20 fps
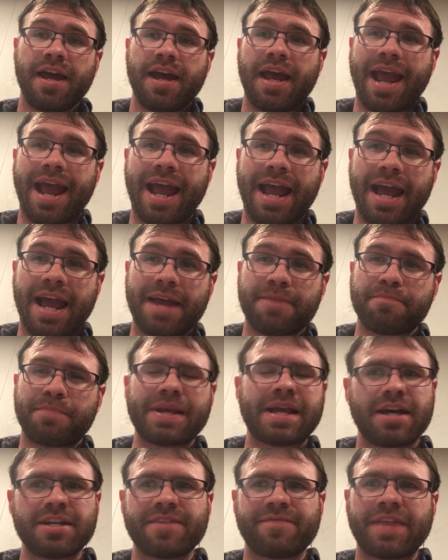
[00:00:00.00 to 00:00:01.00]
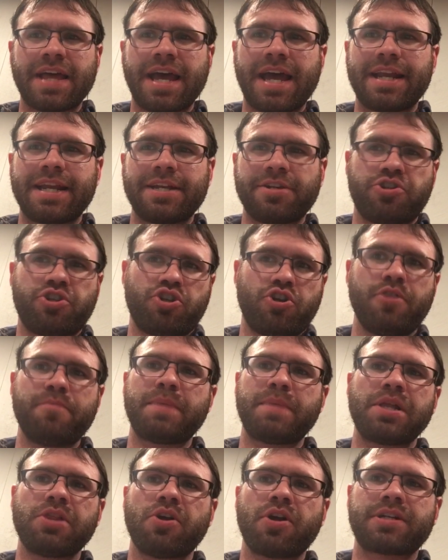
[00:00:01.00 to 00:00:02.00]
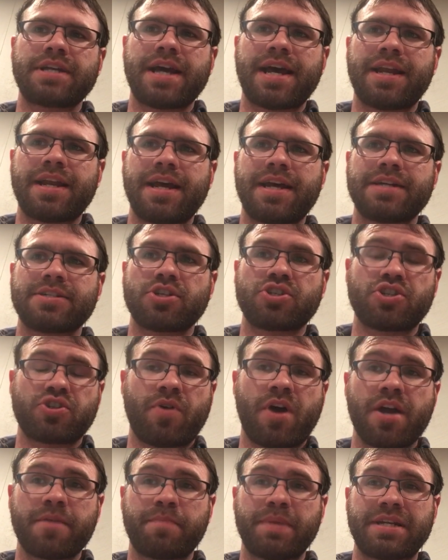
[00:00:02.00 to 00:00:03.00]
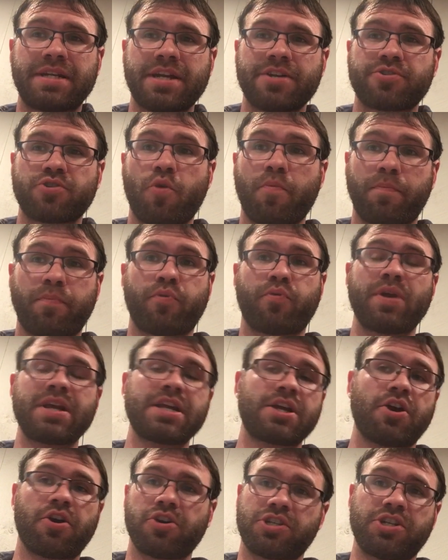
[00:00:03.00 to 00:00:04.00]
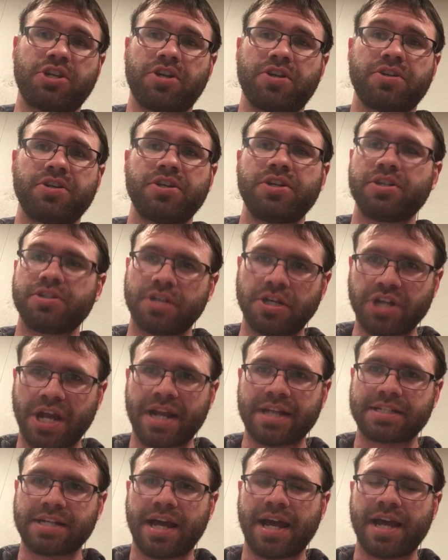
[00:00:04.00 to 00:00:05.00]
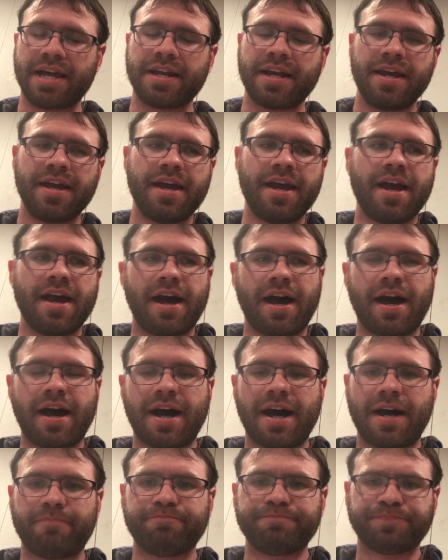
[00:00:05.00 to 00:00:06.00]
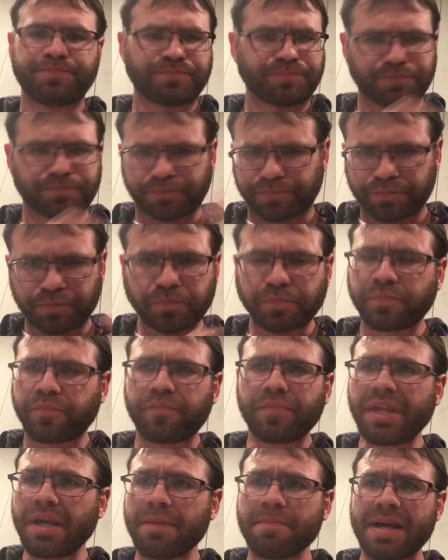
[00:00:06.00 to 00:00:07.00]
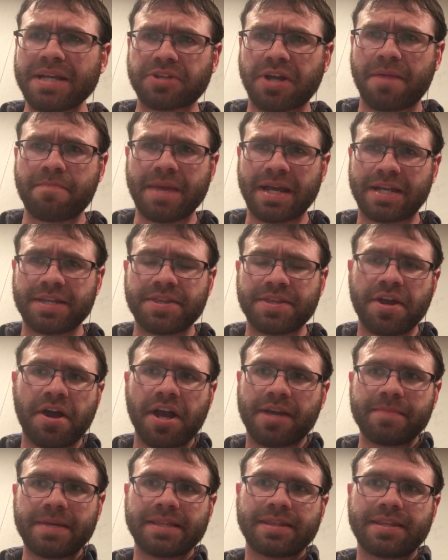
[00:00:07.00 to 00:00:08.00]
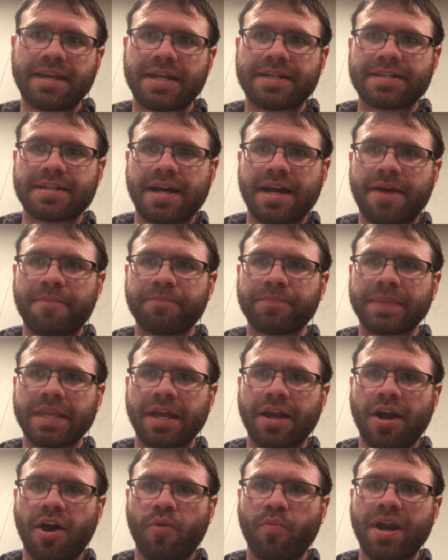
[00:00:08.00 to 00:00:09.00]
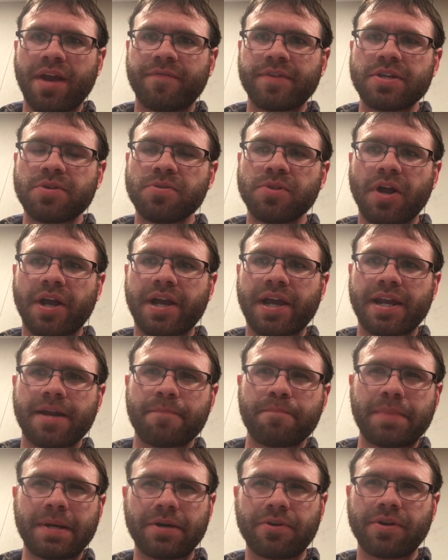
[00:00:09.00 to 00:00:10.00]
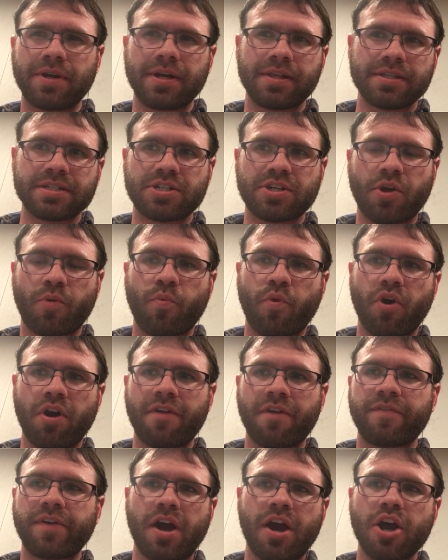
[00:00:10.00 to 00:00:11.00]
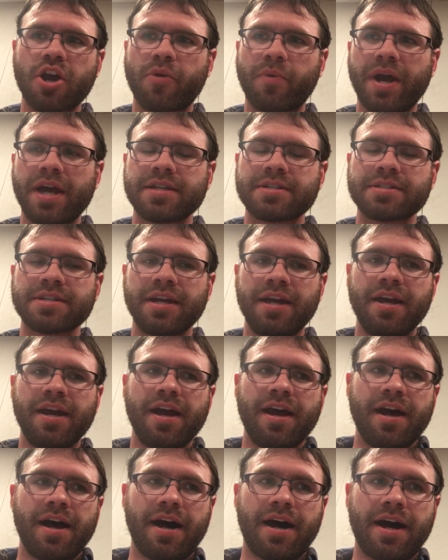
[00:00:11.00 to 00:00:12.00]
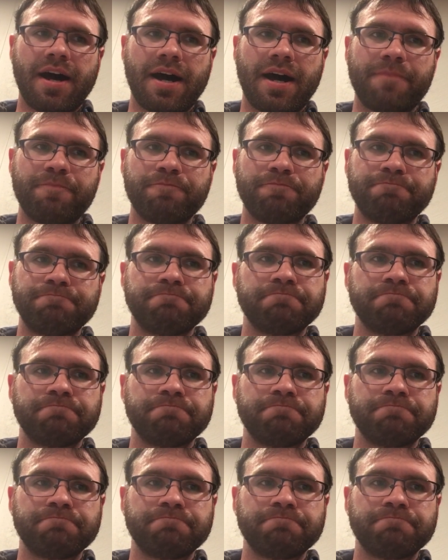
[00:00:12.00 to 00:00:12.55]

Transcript: and because of that, it should be looked at as a strong potential precursor to genocide. Basically, I'm making the argument that, whenever you look at an imperialistic war of conquest, that